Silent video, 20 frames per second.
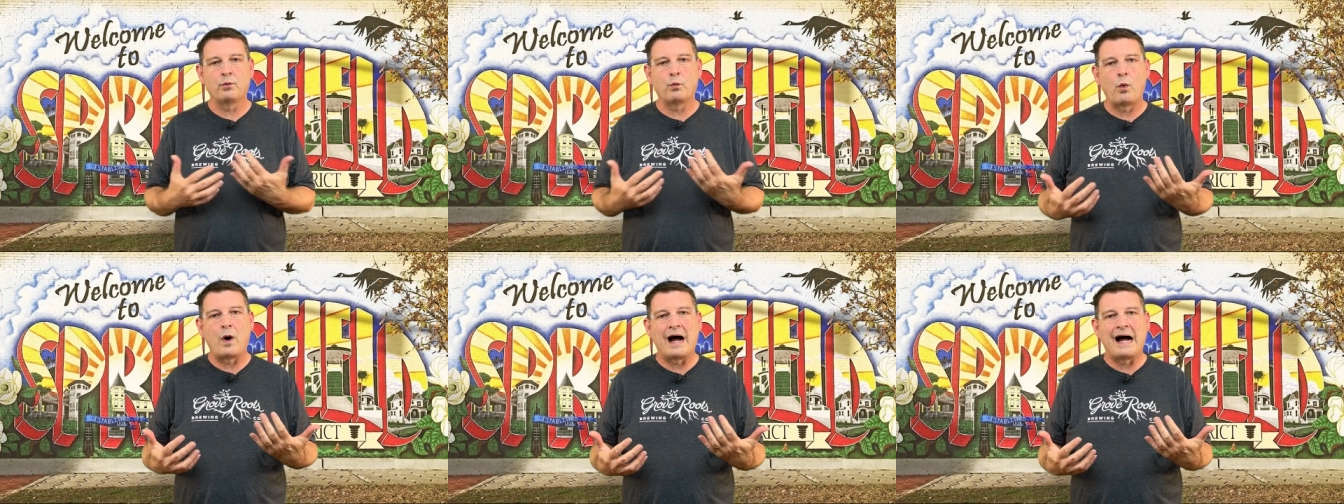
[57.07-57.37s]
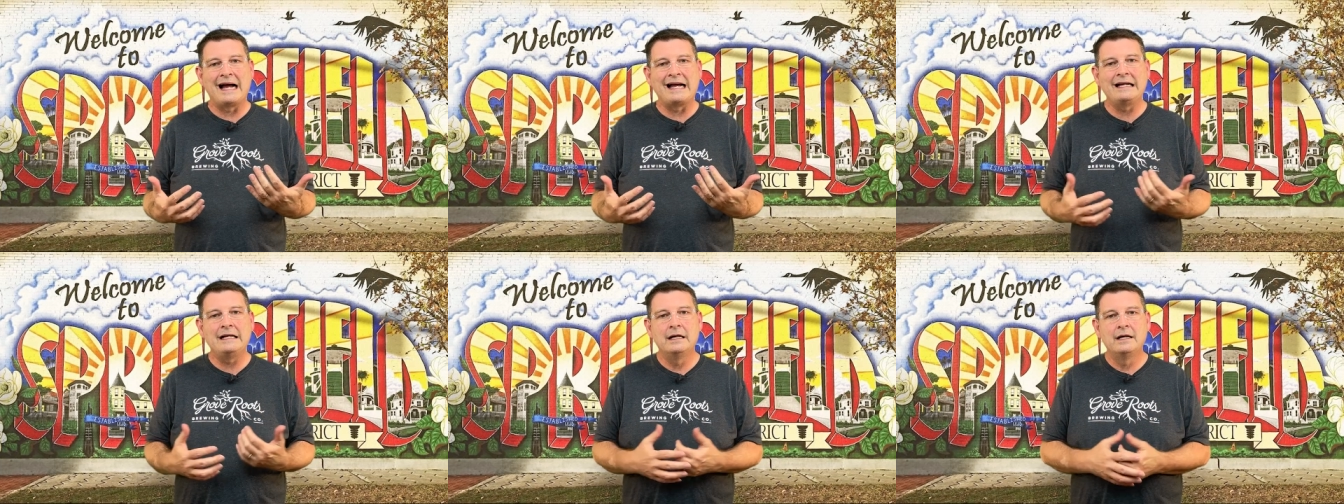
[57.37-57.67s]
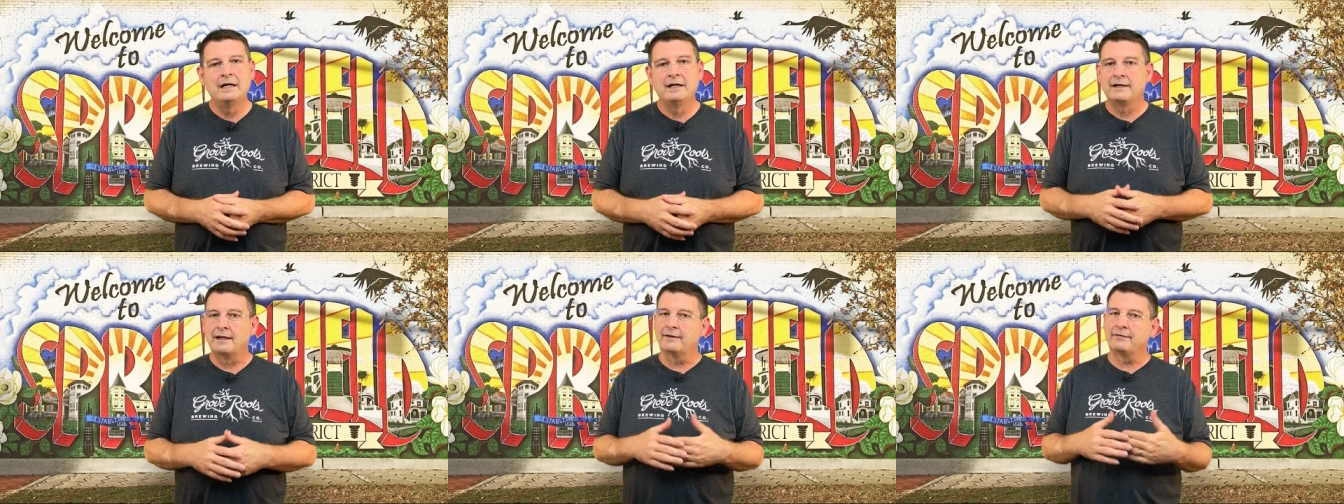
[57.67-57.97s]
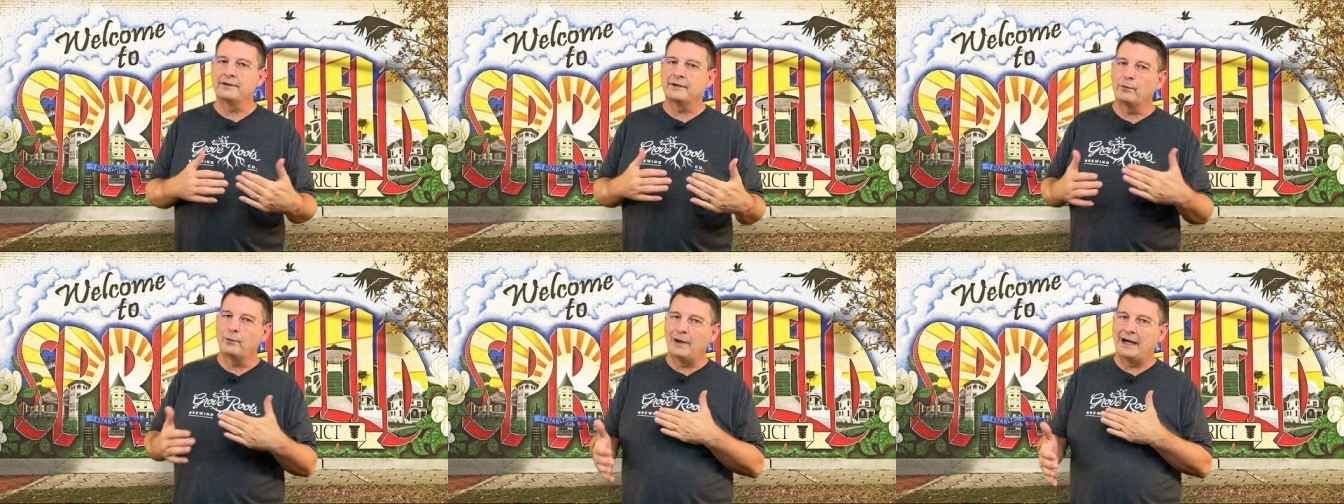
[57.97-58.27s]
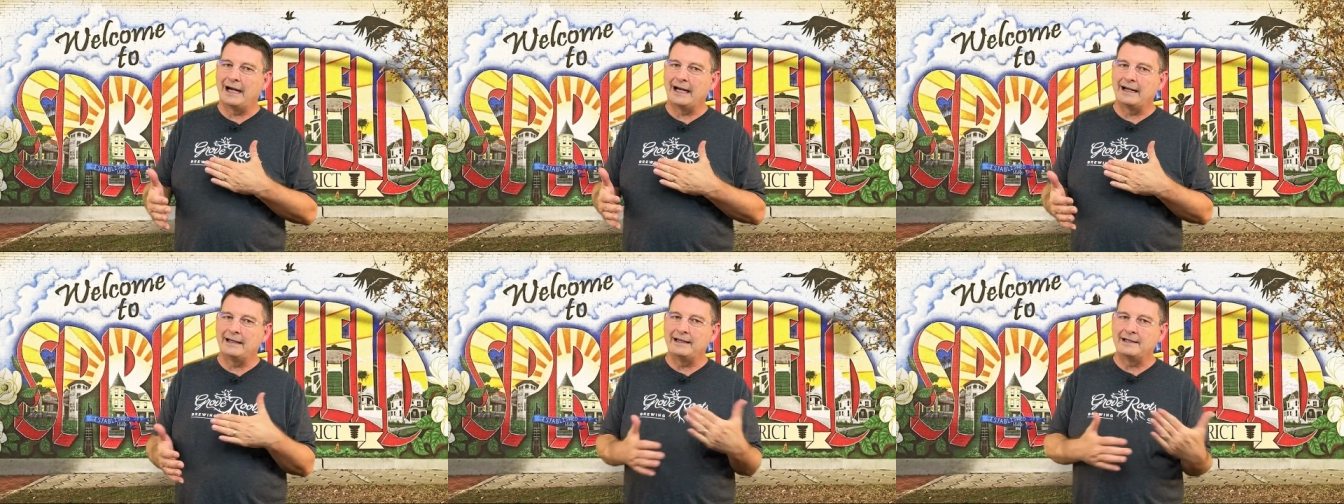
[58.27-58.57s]
and why. Definitely
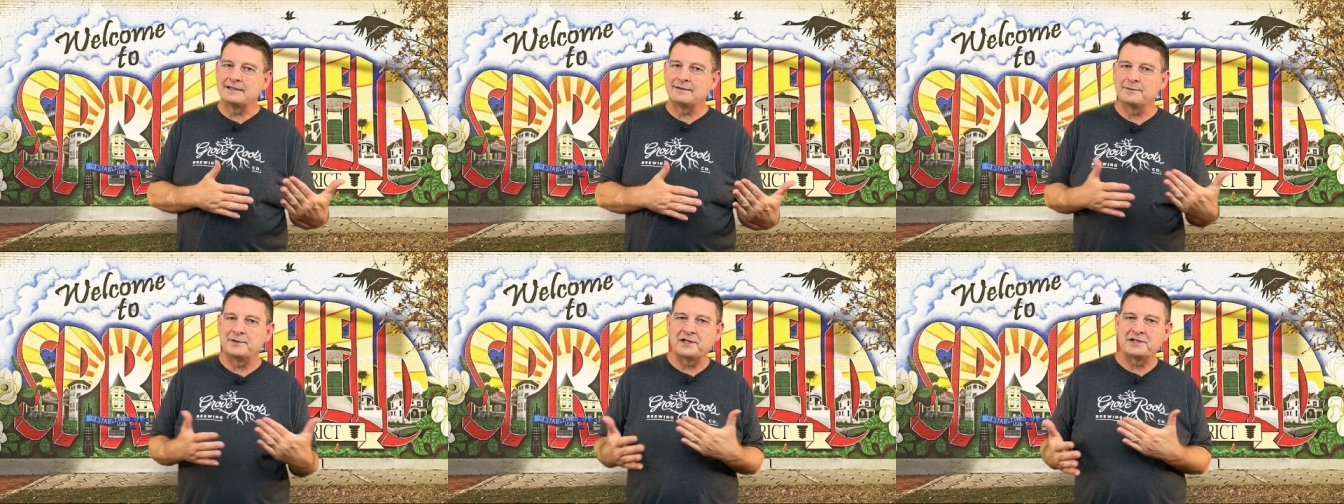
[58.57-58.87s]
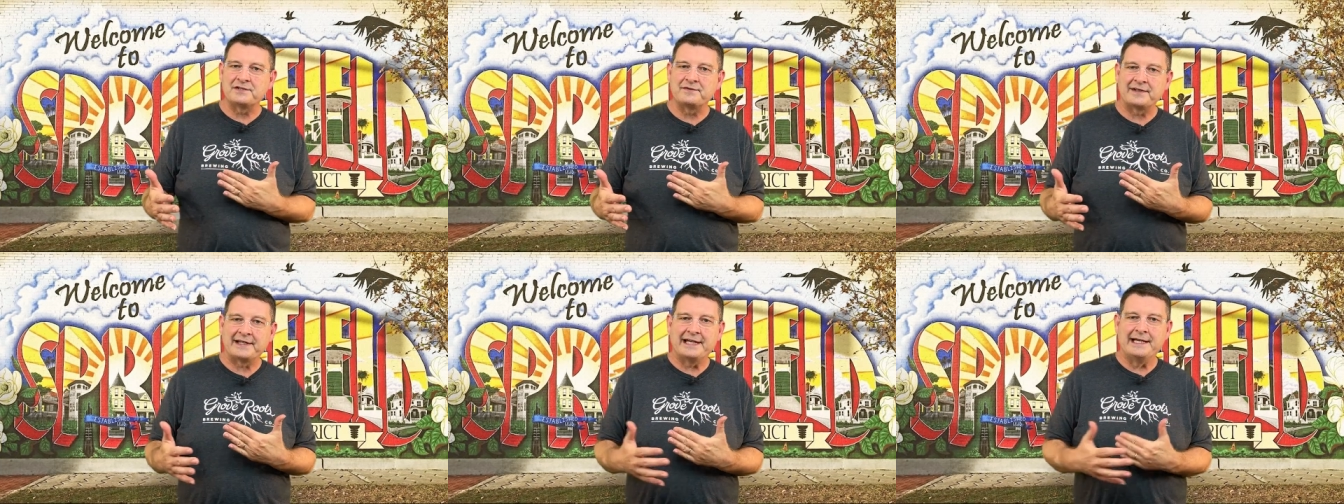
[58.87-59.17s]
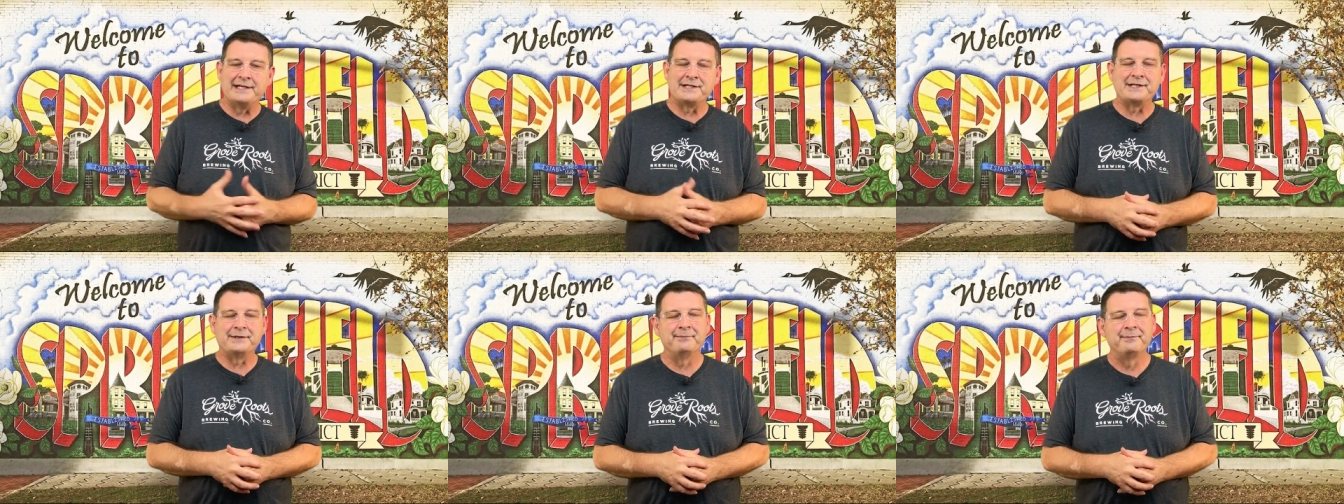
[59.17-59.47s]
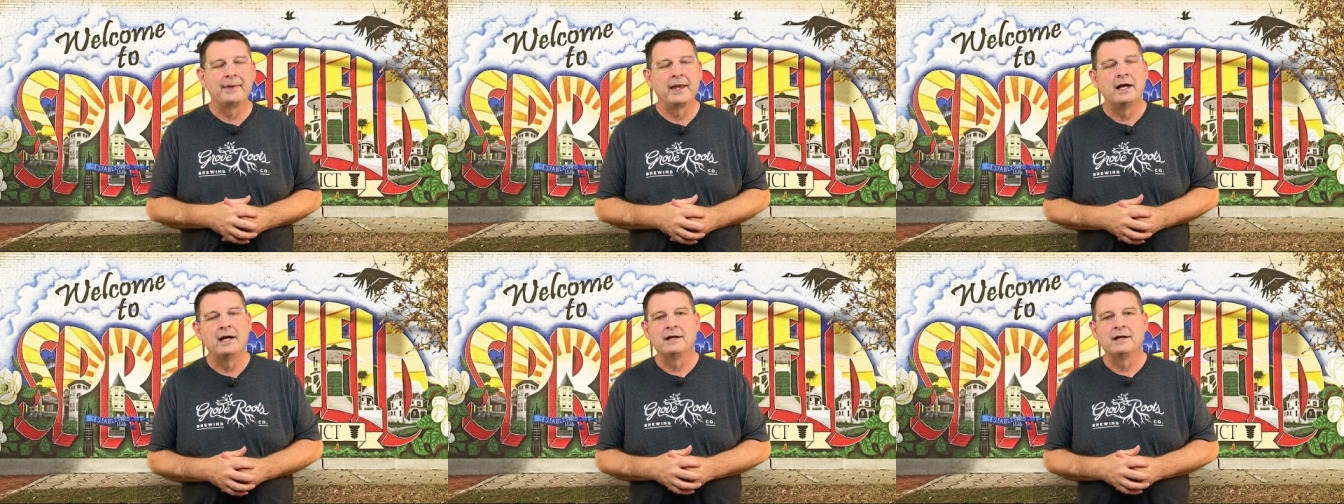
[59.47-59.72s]
why I need some justification.